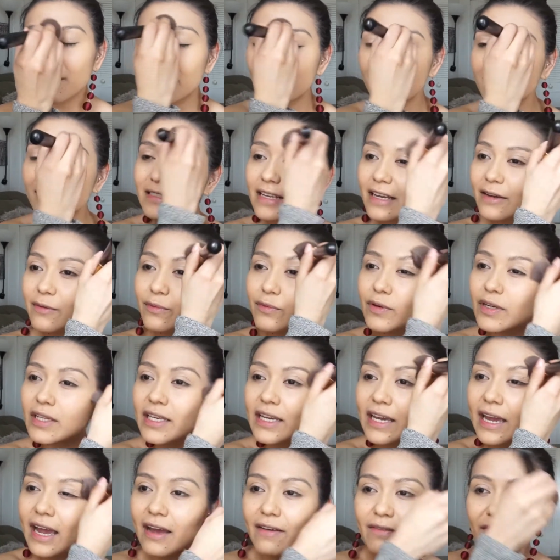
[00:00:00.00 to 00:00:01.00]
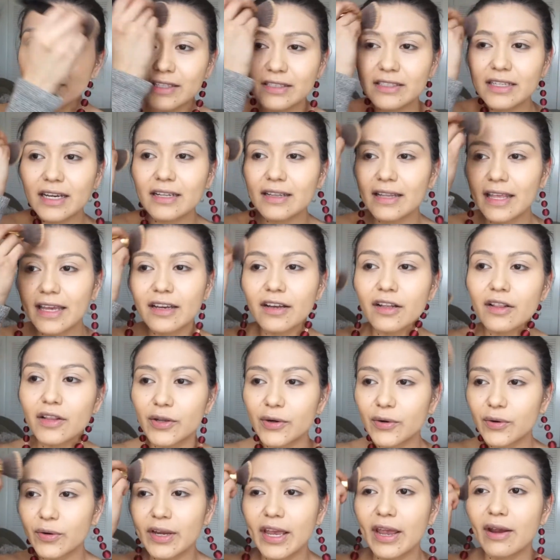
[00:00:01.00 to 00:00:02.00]
because I really haven't done like a
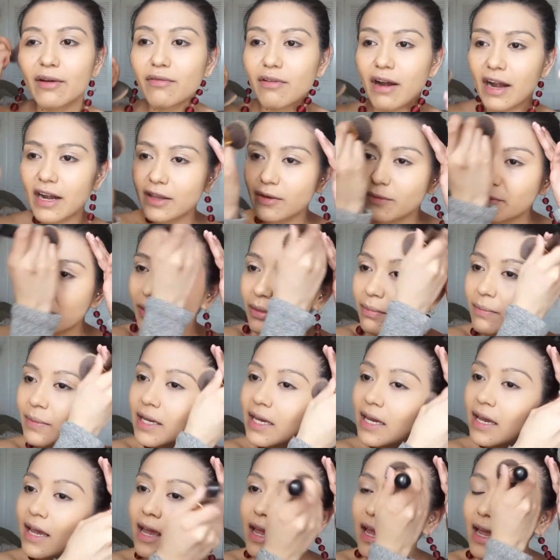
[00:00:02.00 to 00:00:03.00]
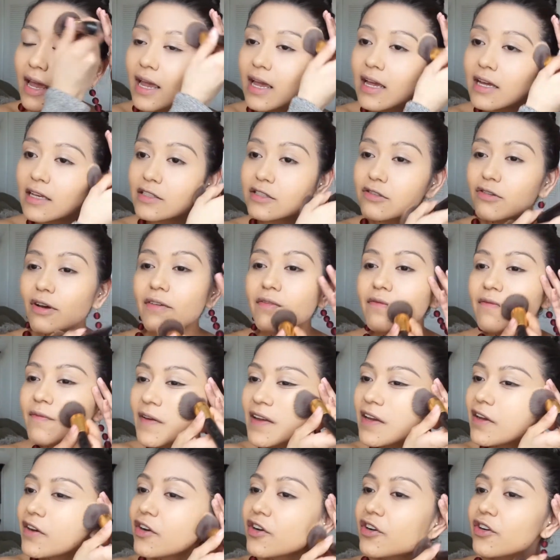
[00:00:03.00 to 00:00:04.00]
little get ready with me, so I
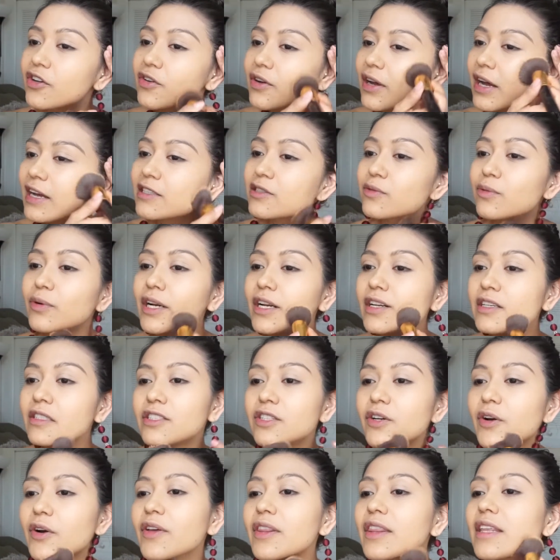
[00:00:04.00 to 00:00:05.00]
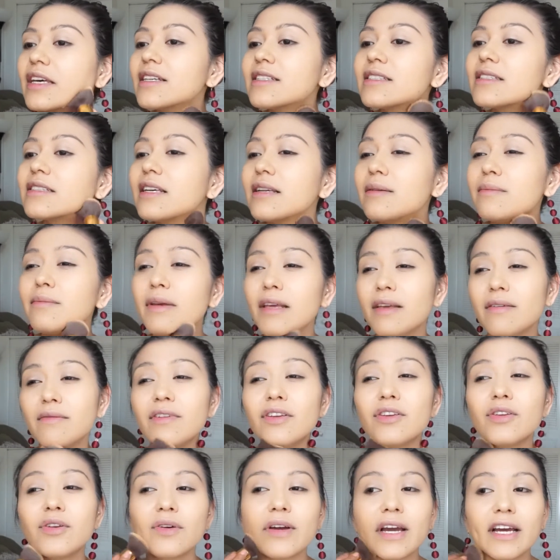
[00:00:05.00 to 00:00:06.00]
figured you guys would enjoy this, and
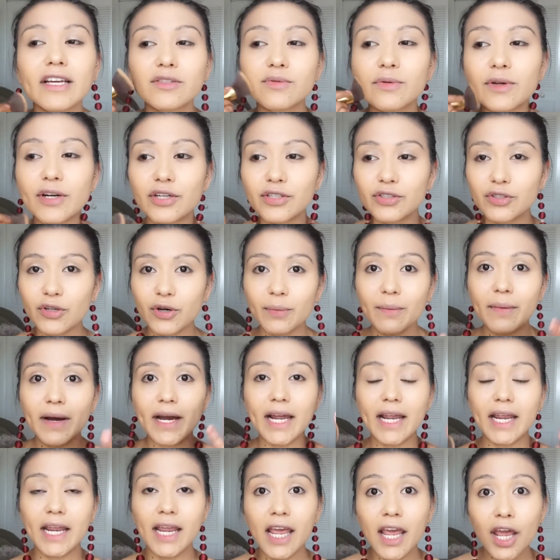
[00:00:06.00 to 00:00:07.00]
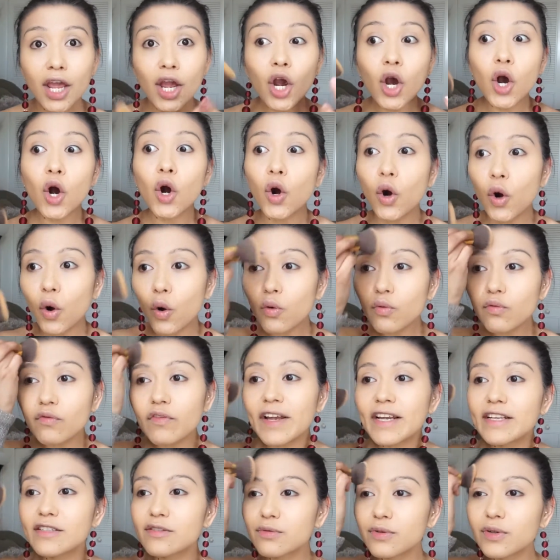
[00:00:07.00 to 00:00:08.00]
maybe you guys would enjoy my whole
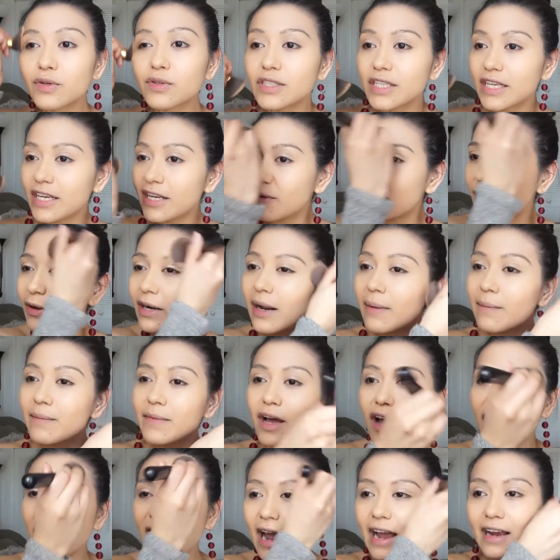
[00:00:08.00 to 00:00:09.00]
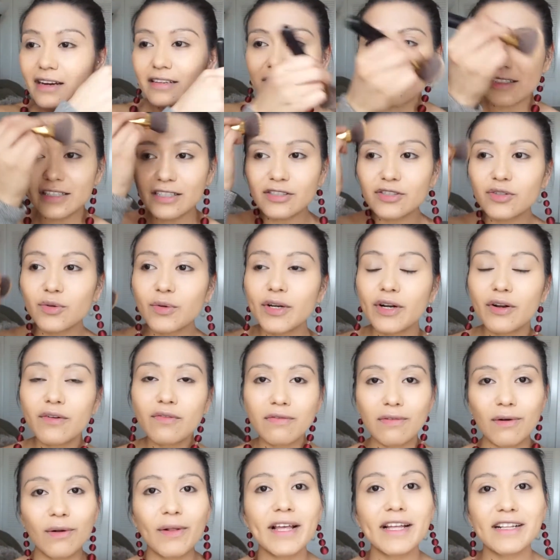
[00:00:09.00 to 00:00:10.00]
face routine when I'm not actually doing a
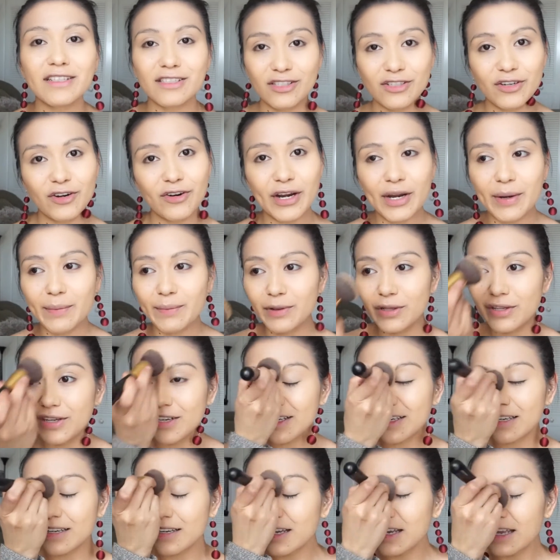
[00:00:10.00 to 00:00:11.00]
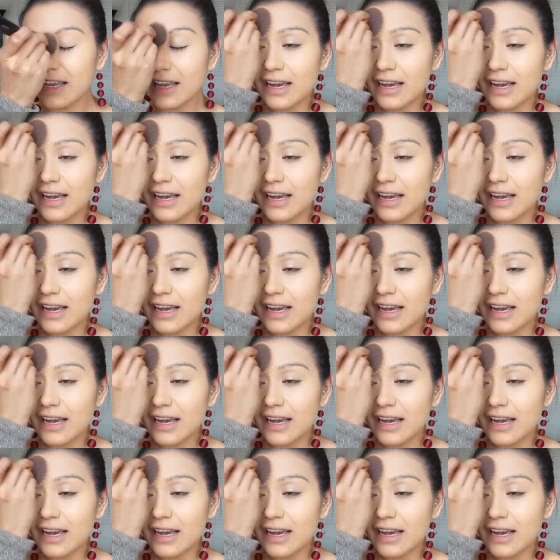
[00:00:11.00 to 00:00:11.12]
full Instagram look.